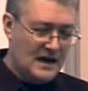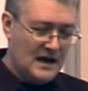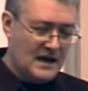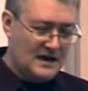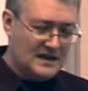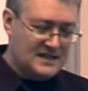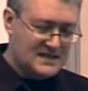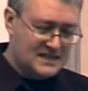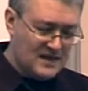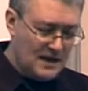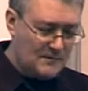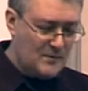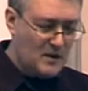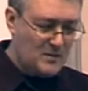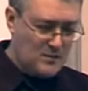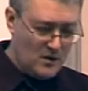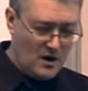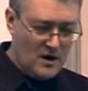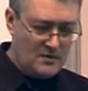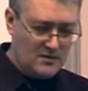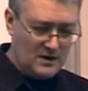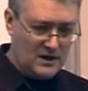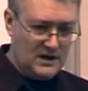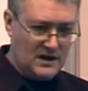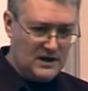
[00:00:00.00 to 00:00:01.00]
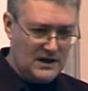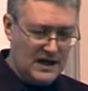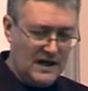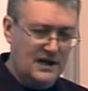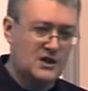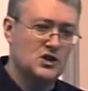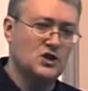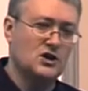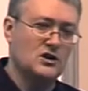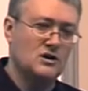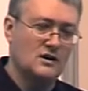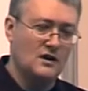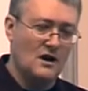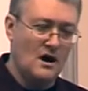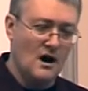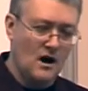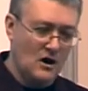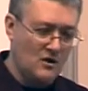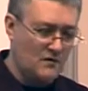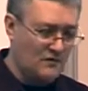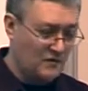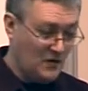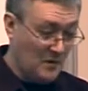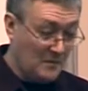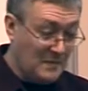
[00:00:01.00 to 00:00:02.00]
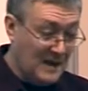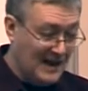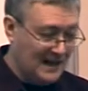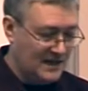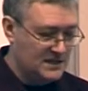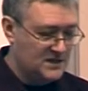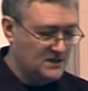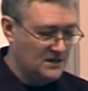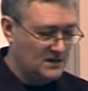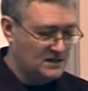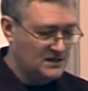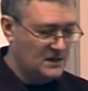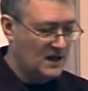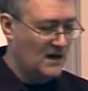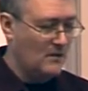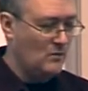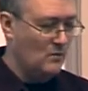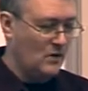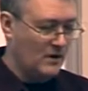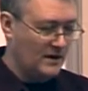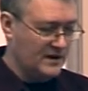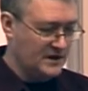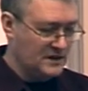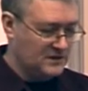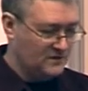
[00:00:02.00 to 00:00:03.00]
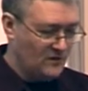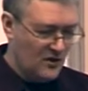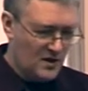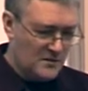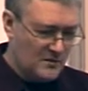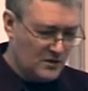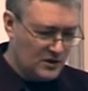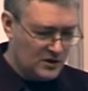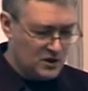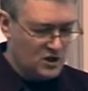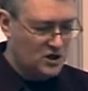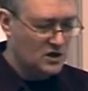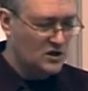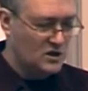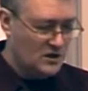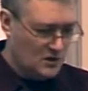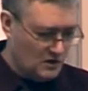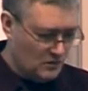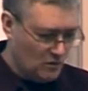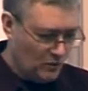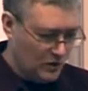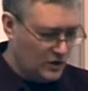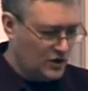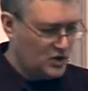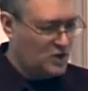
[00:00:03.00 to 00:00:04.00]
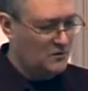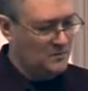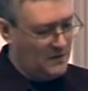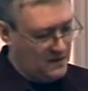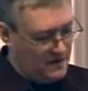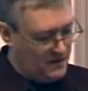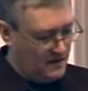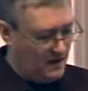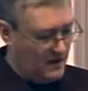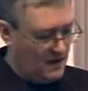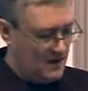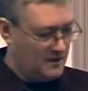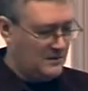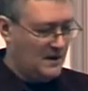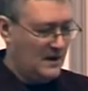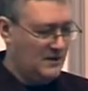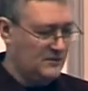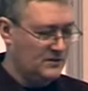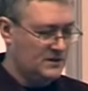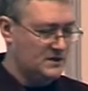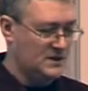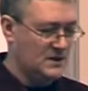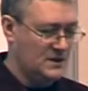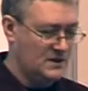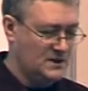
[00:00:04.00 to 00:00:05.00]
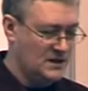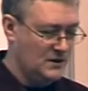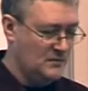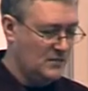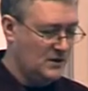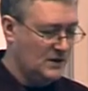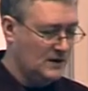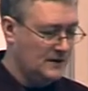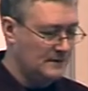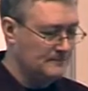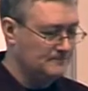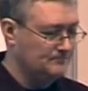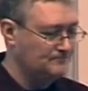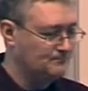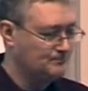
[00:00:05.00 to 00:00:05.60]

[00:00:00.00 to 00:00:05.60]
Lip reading: semi-permanent connection over a packetized network is very much what you should be thinking about with TCP.